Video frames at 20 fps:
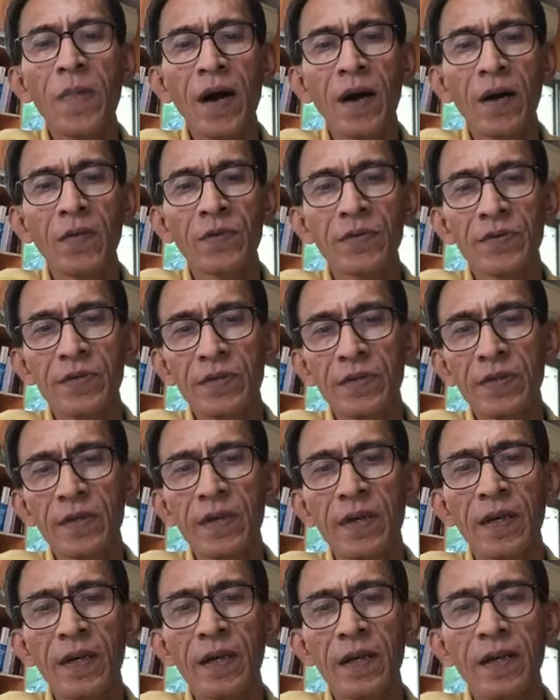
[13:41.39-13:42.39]
about
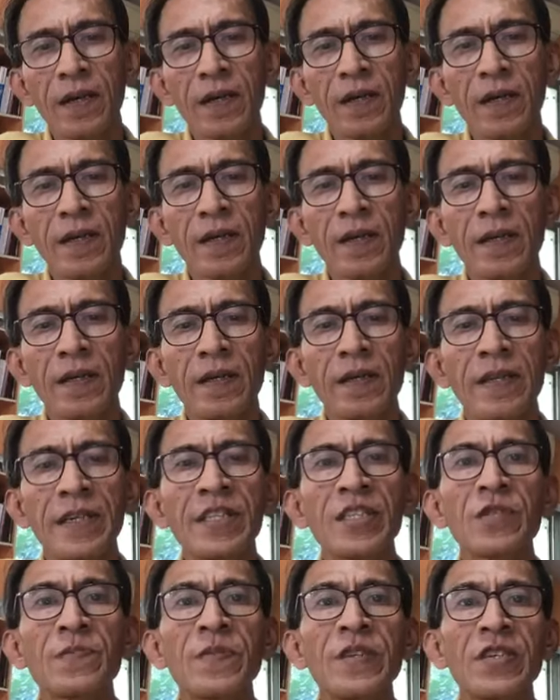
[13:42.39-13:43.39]

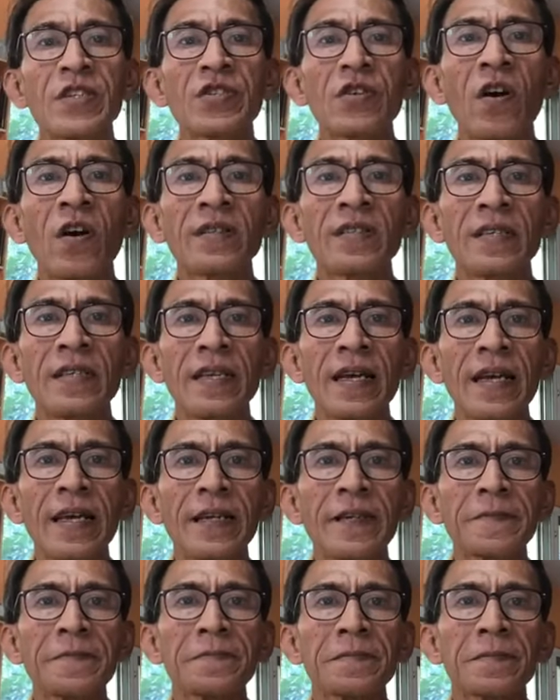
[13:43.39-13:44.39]
his speech on the
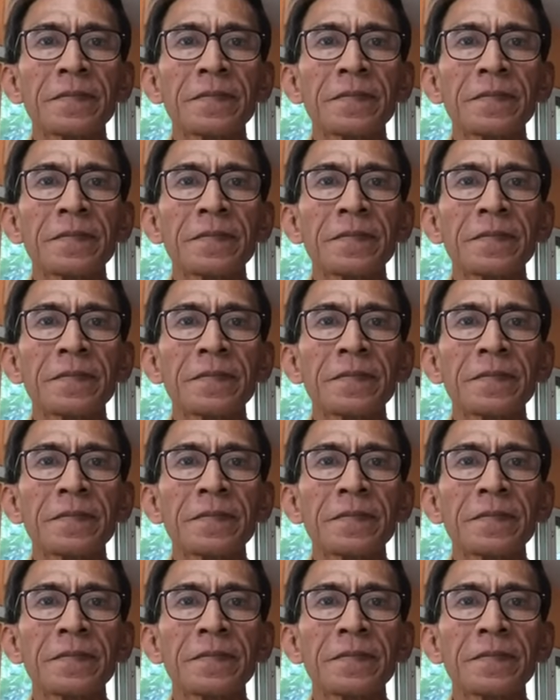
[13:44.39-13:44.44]
day.